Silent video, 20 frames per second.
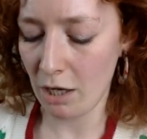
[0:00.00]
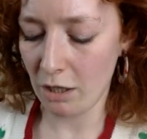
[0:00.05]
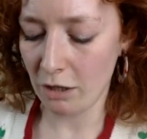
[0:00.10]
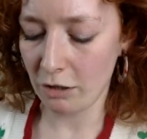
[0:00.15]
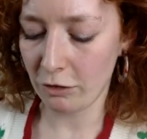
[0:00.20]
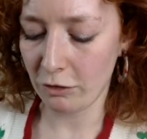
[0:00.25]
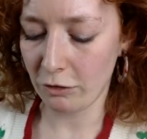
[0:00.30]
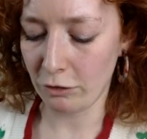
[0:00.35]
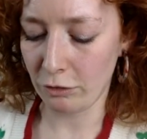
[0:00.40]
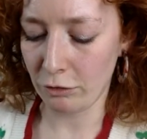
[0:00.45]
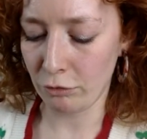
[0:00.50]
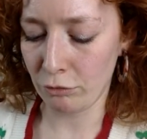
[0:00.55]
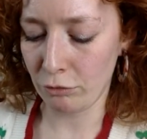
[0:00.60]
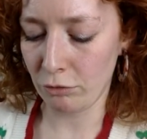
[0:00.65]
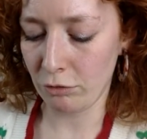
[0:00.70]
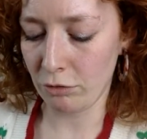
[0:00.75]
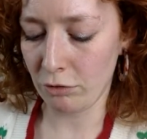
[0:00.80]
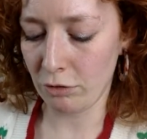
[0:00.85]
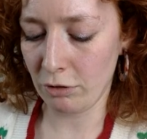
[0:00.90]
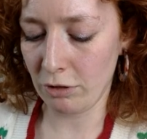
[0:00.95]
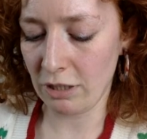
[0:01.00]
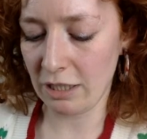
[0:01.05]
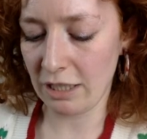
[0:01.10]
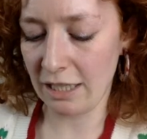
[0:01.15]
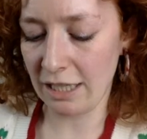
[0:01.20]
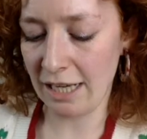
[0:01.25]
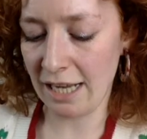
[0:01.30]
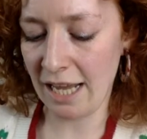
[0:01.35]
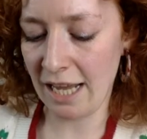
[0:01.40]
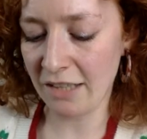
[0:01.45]
So
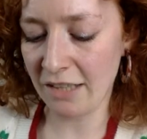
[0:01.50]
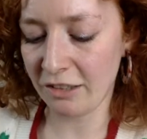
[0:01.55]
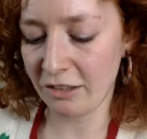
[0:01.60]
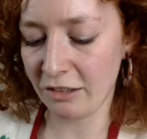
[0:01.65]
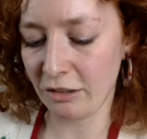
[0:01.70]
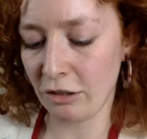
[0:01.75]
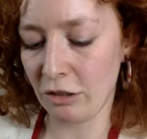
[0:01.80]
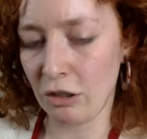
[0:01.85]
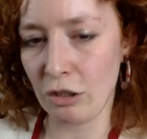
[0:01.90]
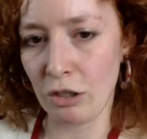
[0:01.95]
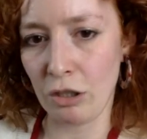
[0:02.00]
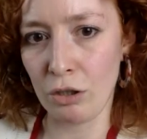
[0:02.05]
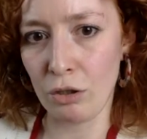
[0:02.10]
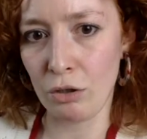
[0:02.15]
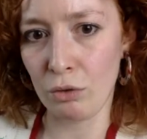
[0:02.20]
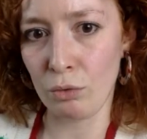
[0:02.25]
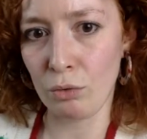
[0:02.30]
let's go.